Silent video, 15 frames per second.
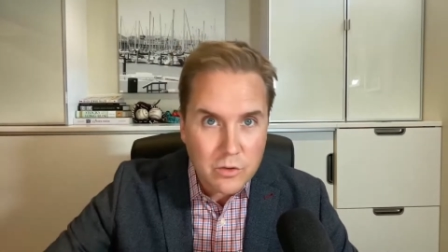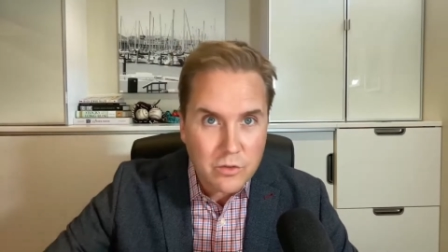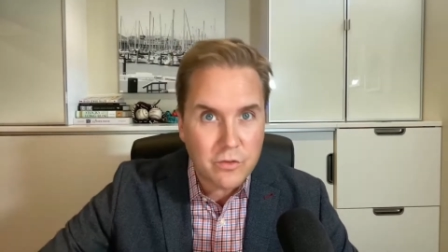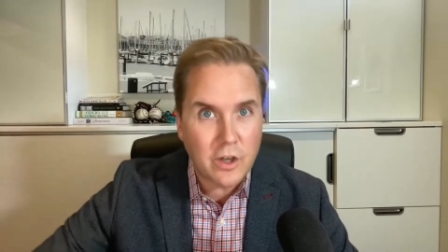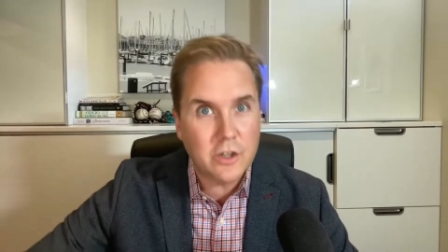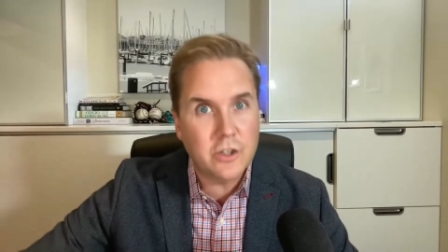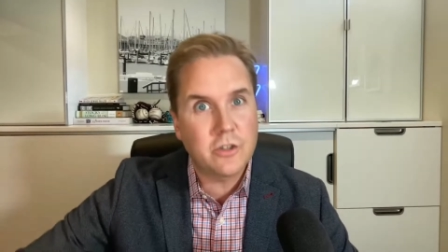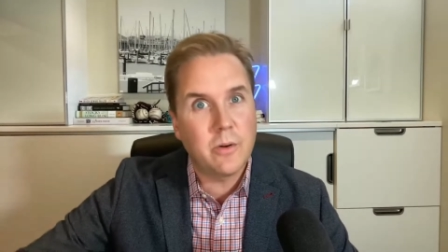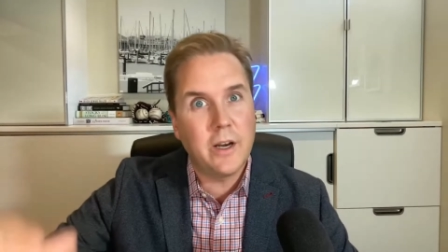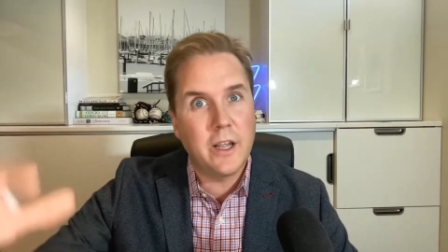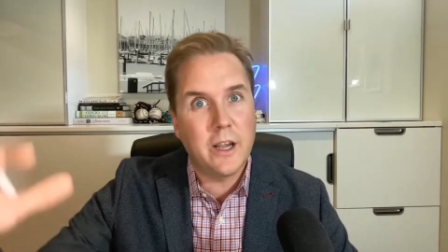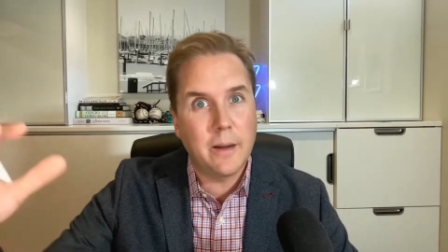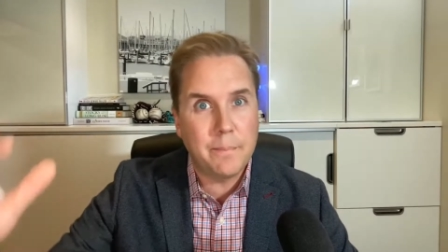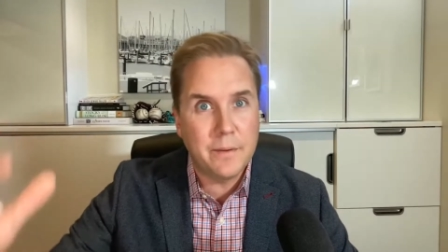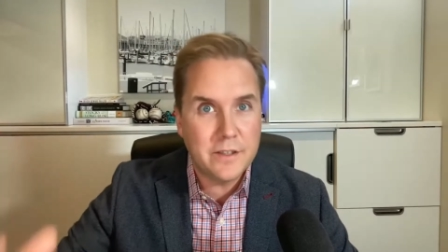is
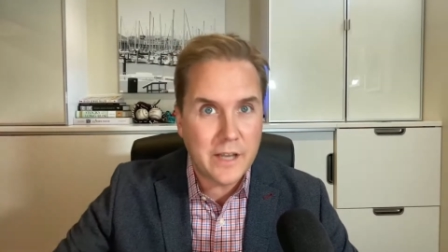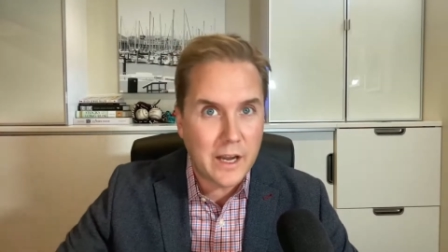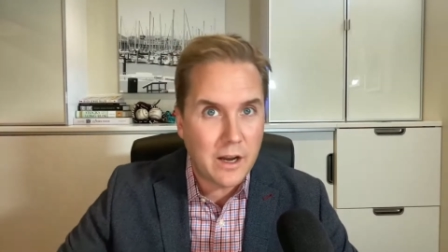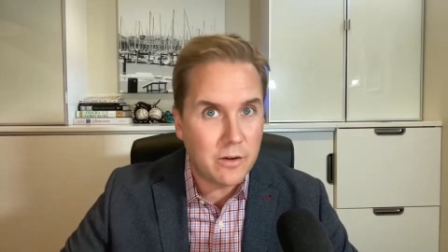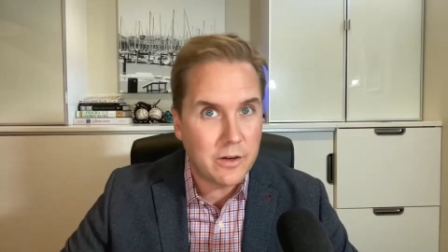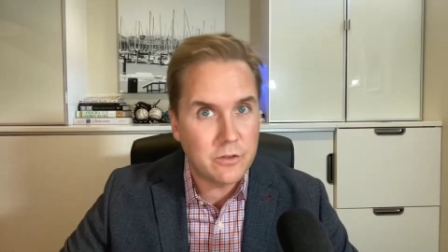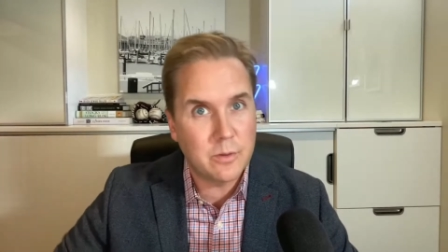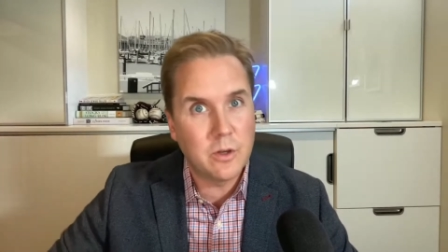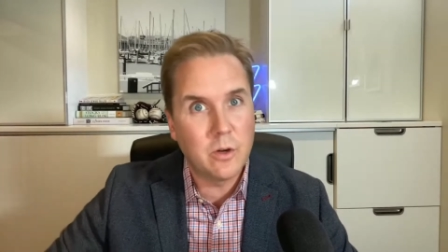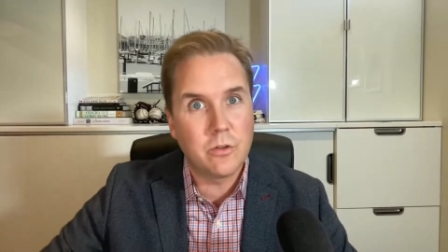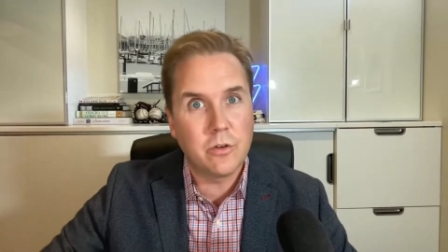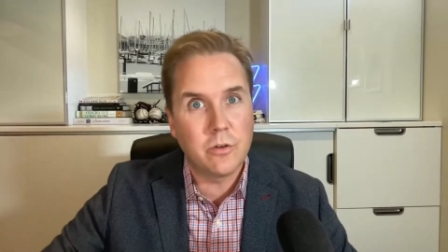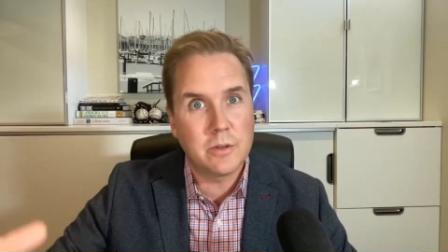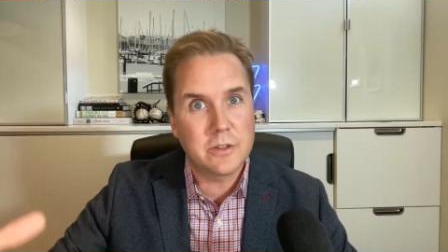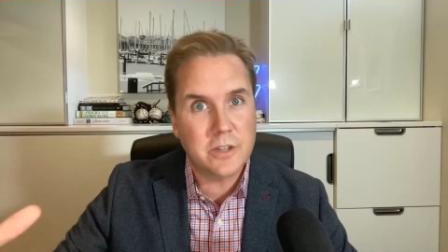fluctuating up and down as we go
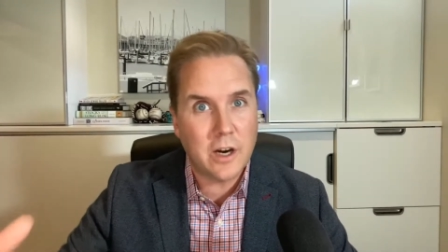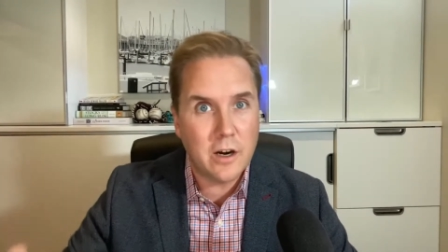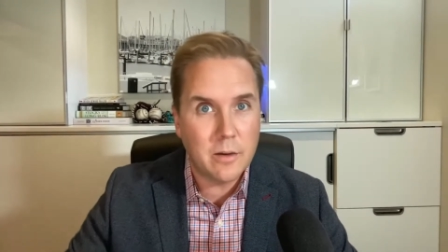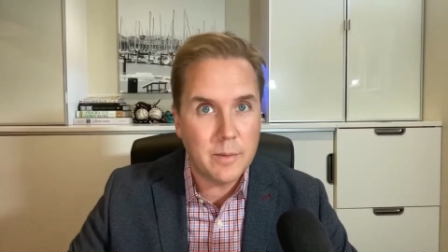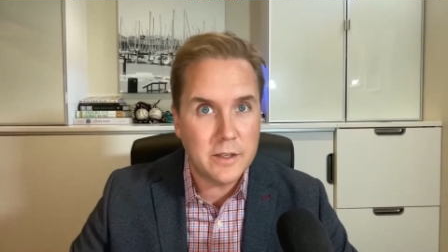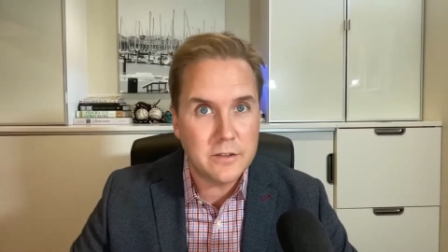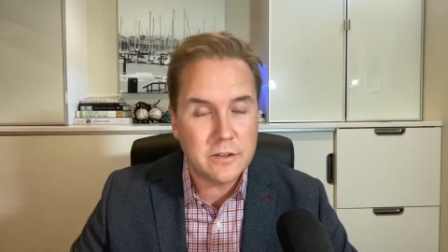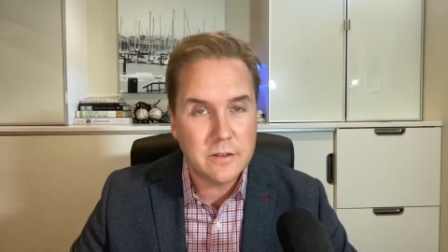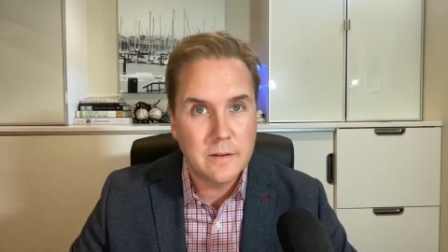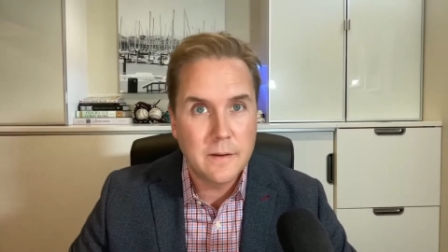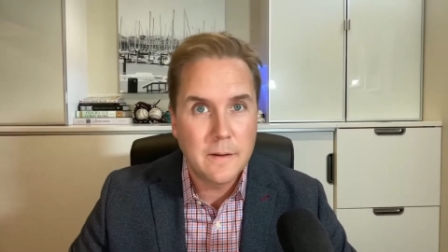through retirement.